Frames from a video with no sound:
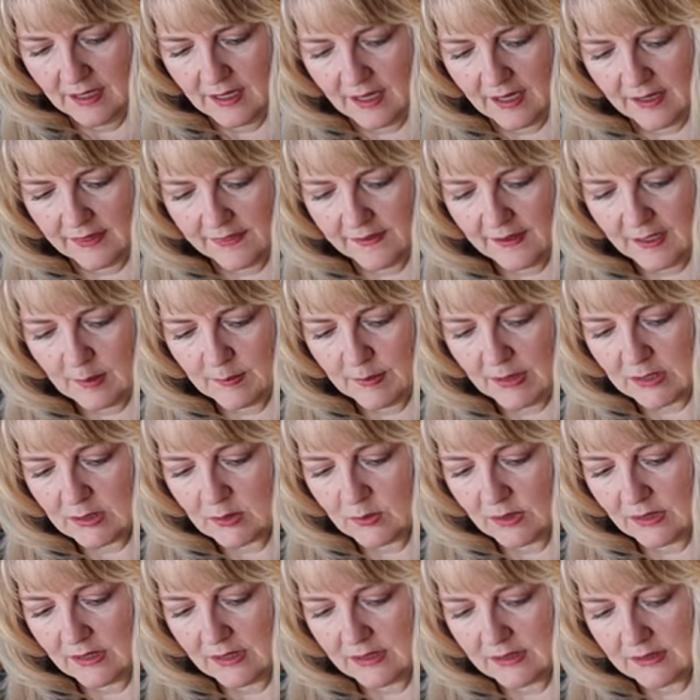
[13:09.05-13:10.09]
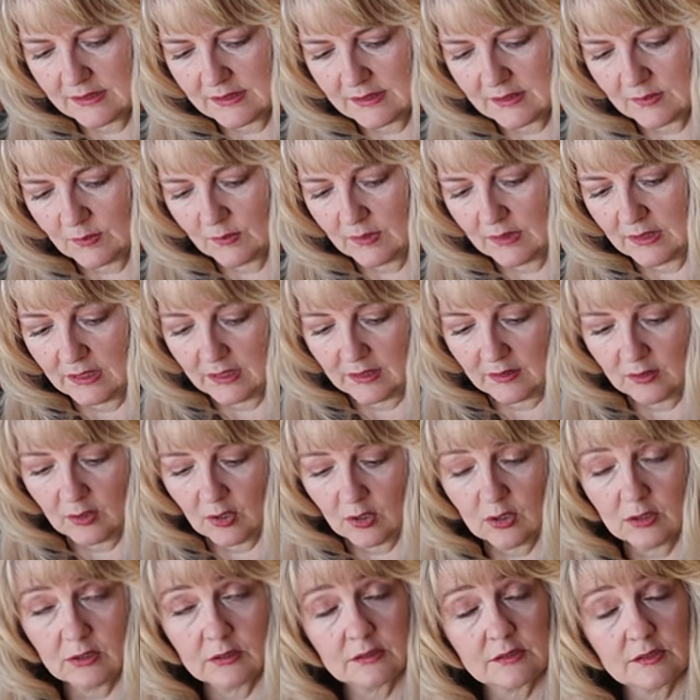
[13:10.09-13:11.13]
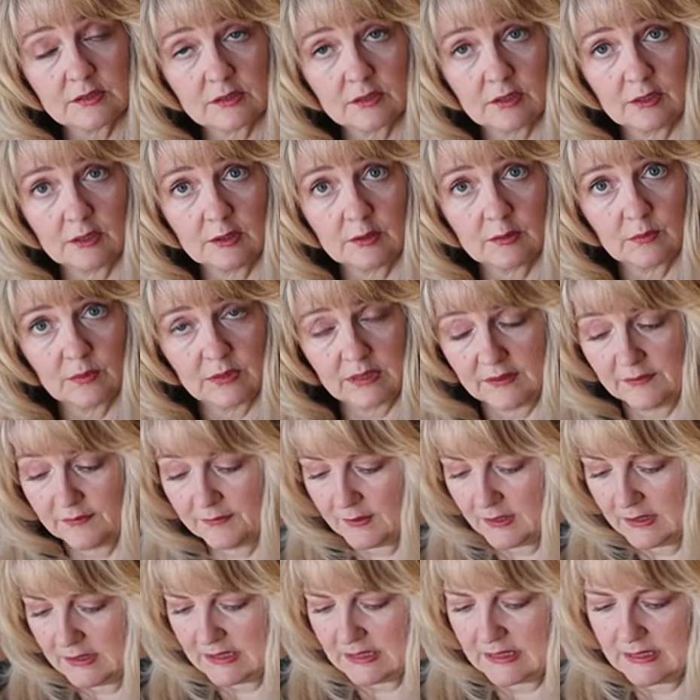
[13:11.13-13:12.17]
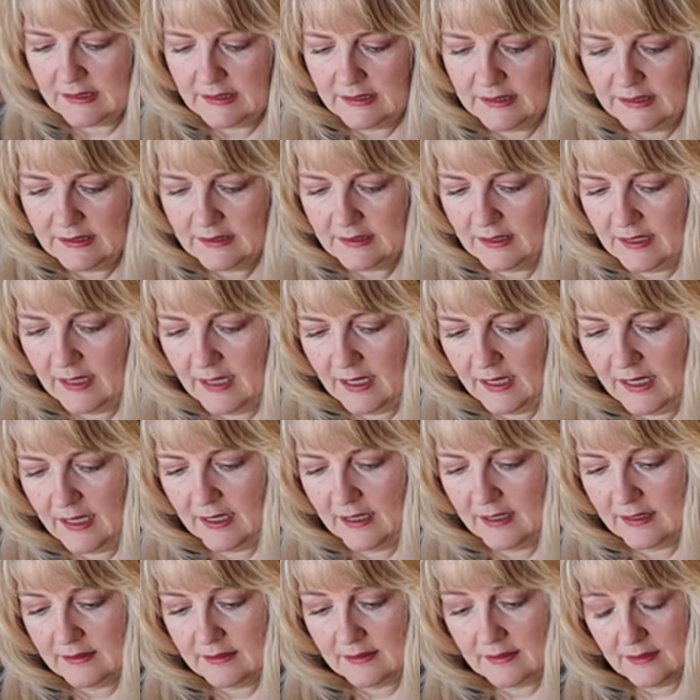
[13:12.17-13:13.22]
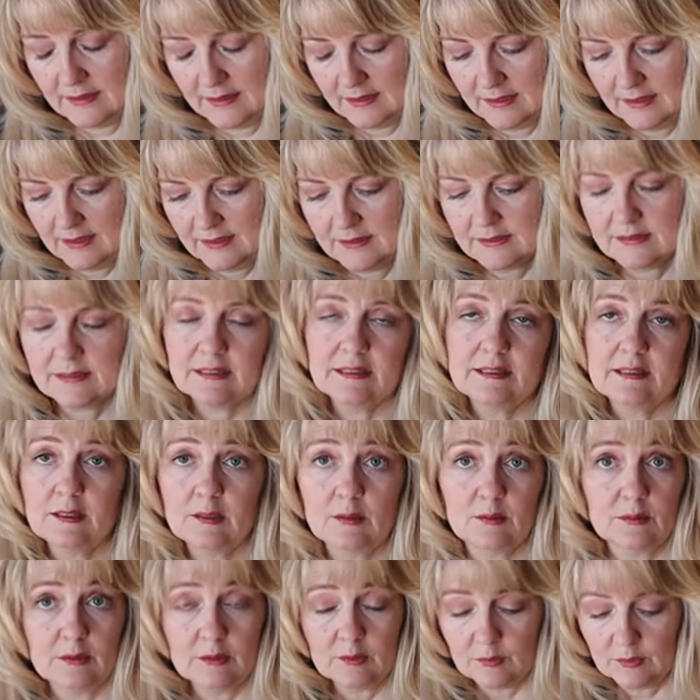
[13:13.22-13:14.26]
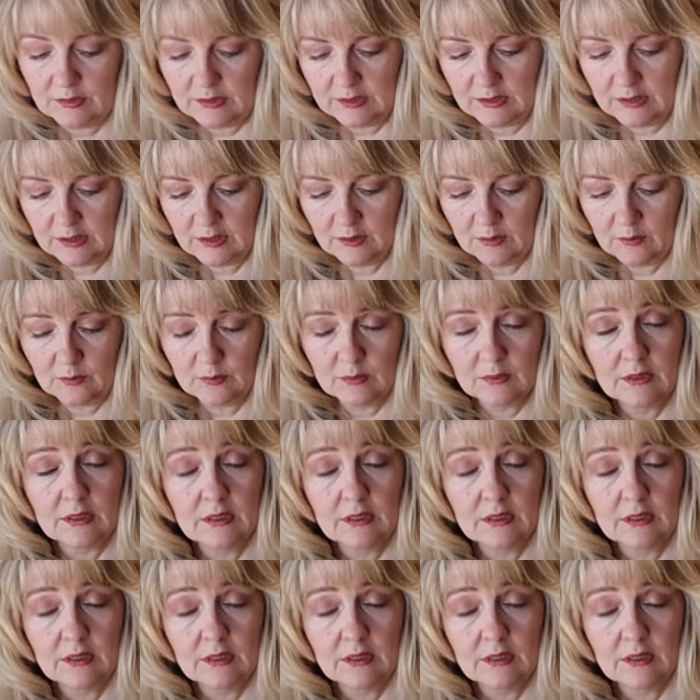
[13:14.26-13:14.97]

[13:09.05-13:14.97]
I thought about doing this in a long skirt with a front slit and this, and then it'll look really cute